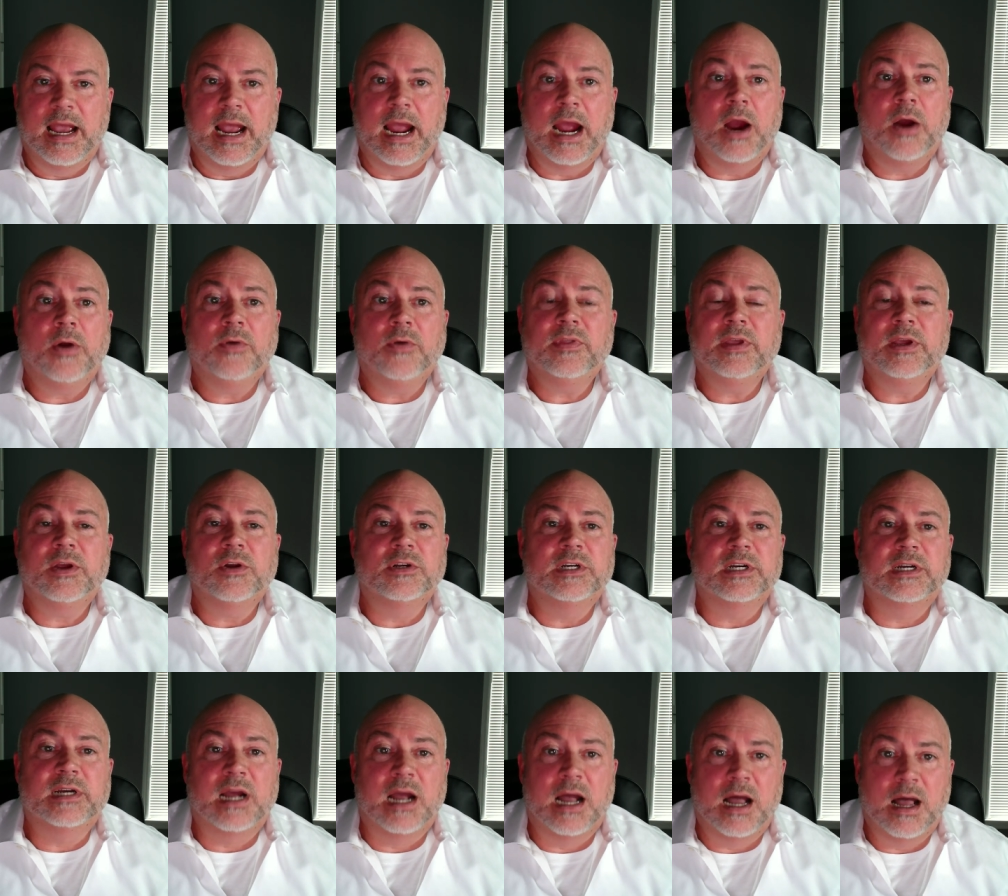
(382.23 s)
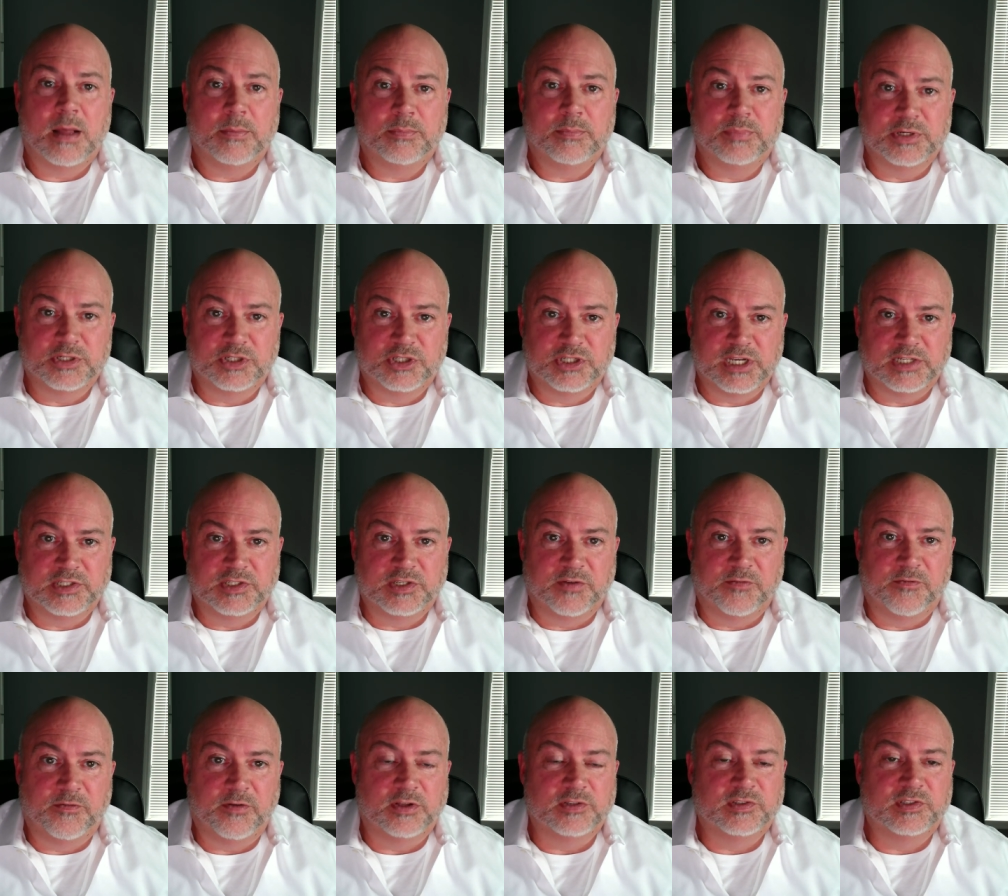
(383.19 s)
How are they going to accomplish such
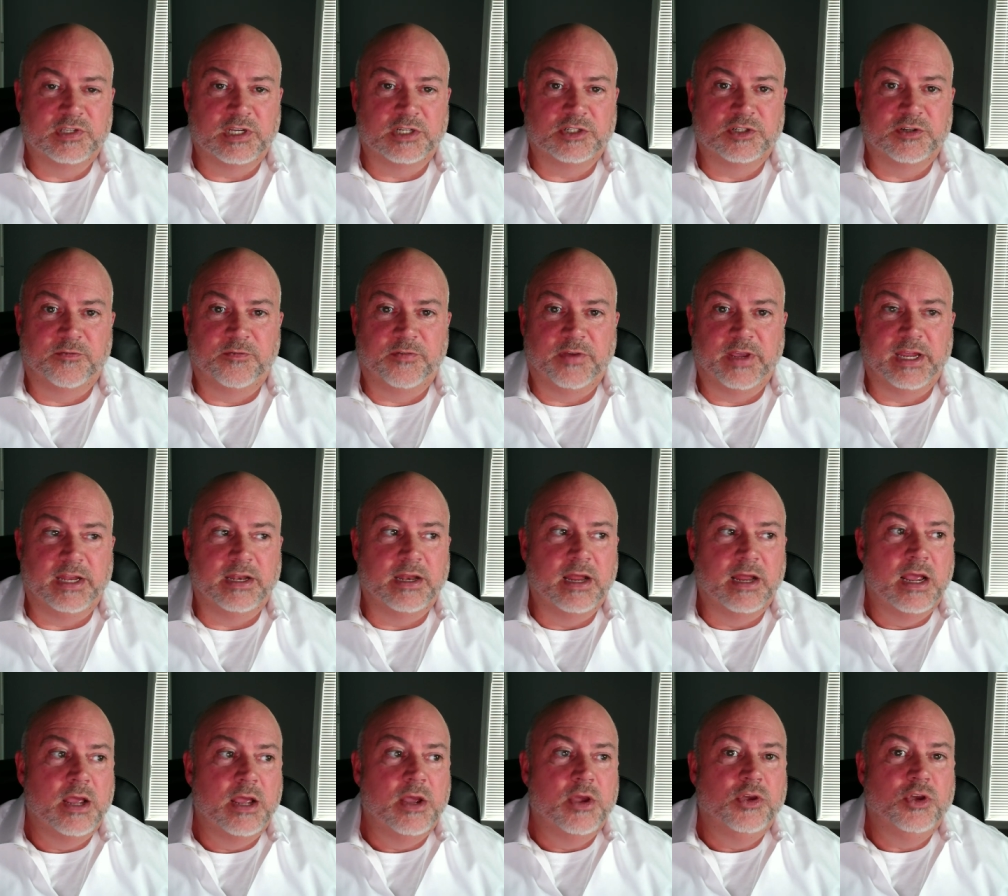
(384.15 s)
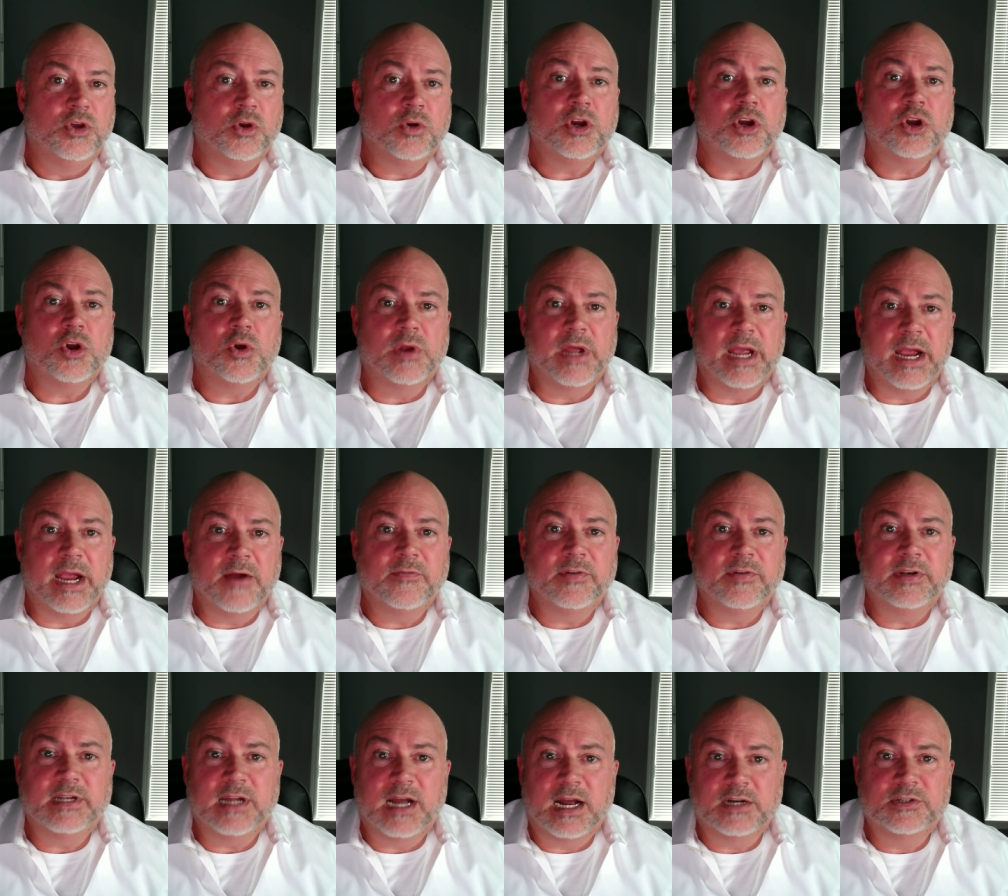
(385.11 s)
a, such a feat? You could go to
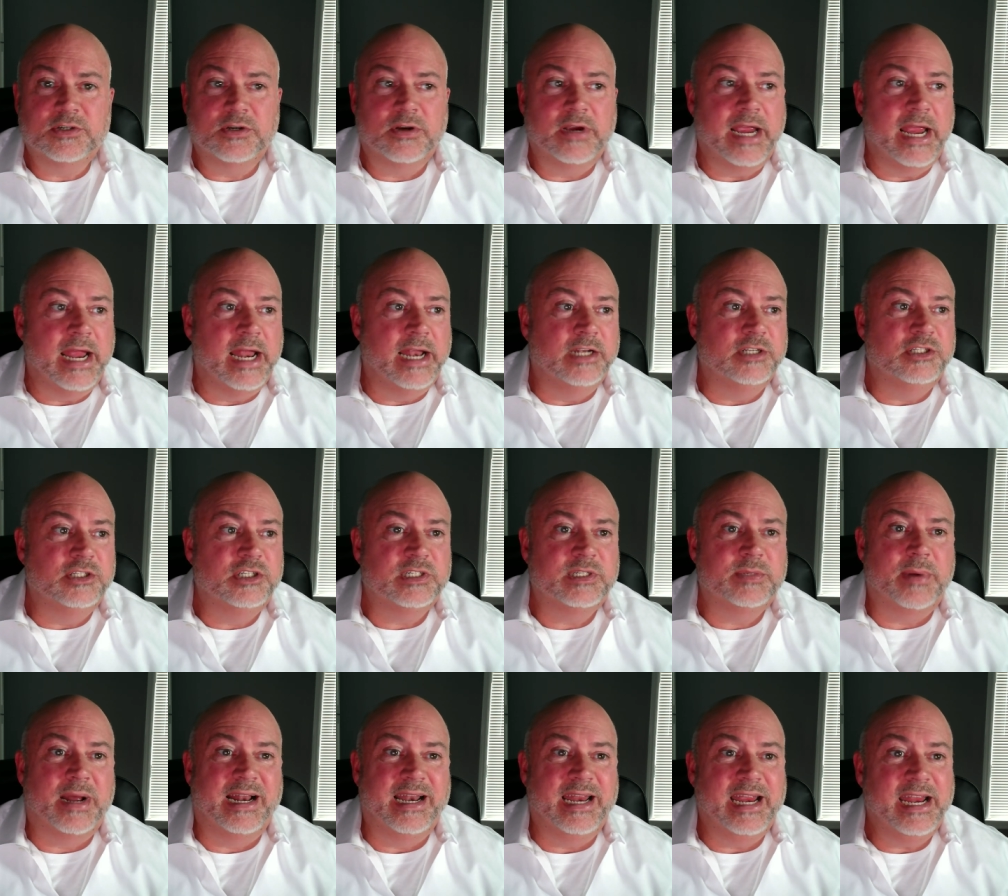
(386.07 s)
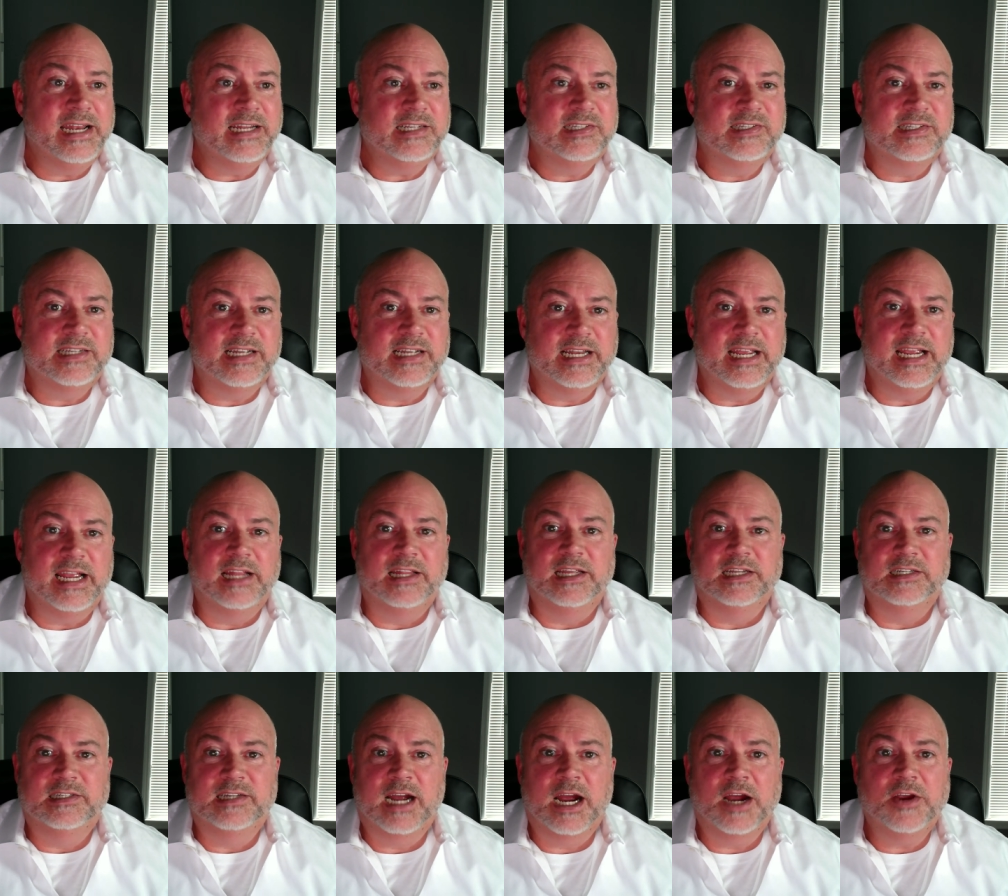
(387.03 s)
every doctor in just about any city in
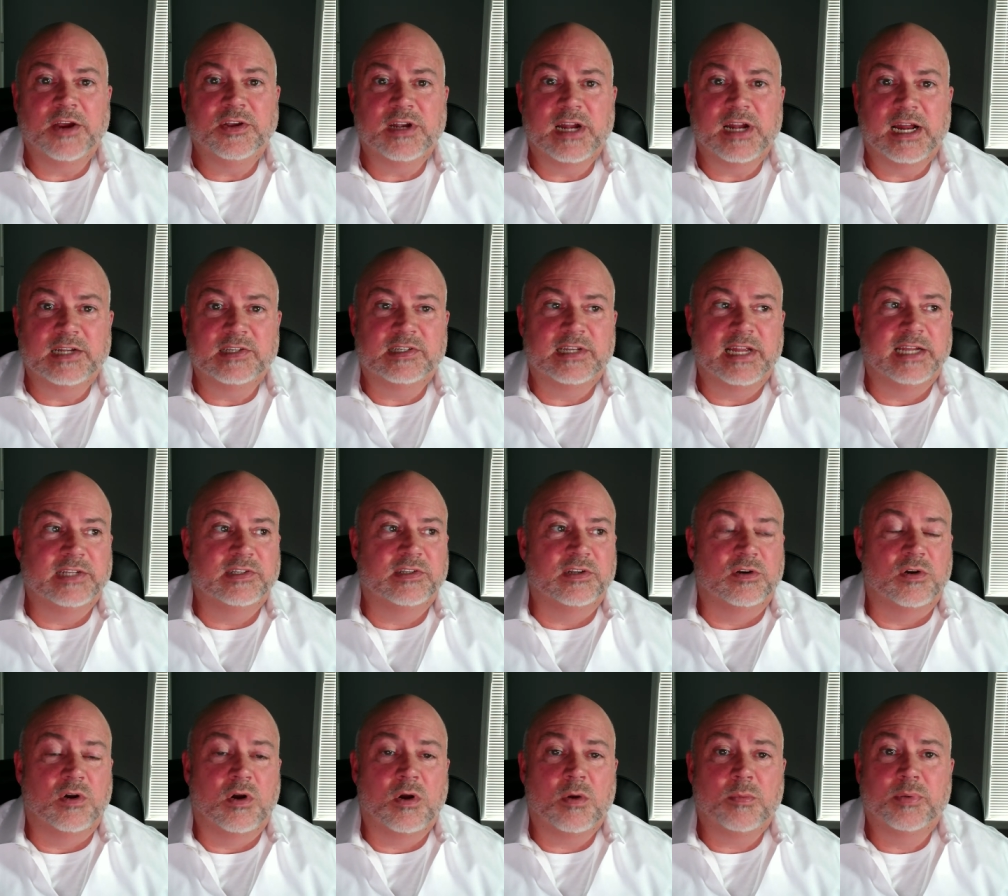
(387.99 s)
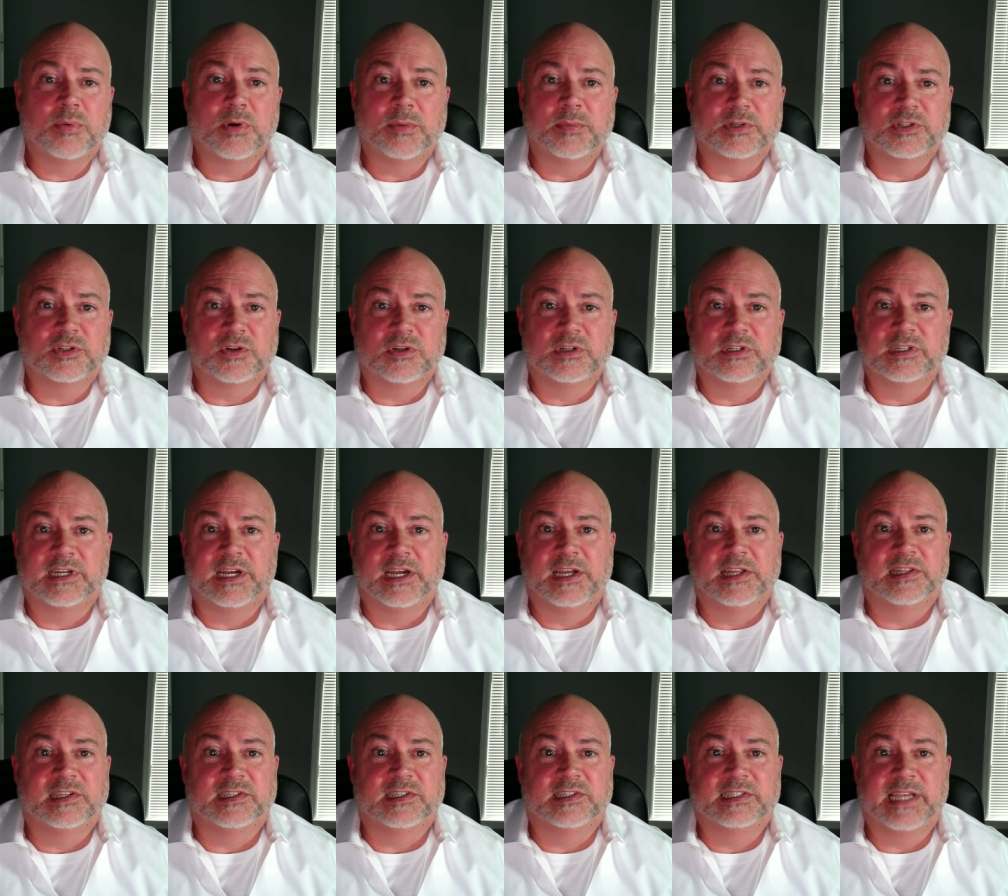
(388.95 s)
the entire United States, and they're all pretty much going to tell
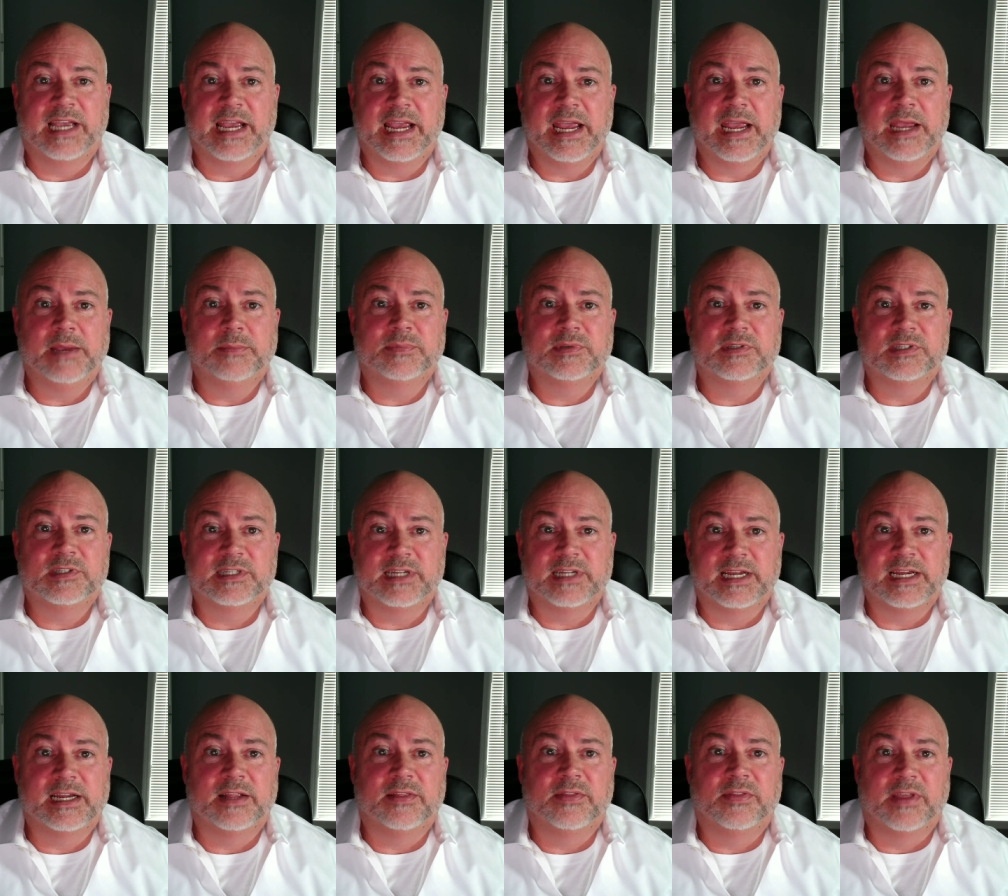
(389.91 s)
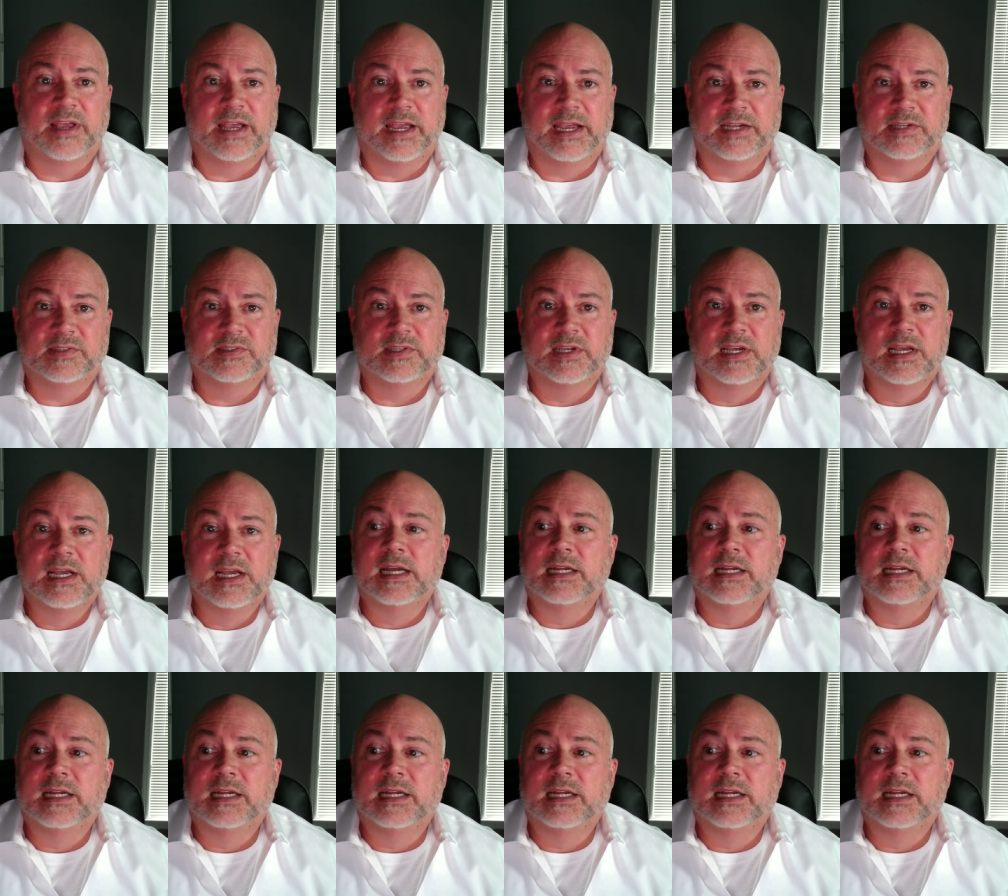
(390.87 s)
you the same stinking things.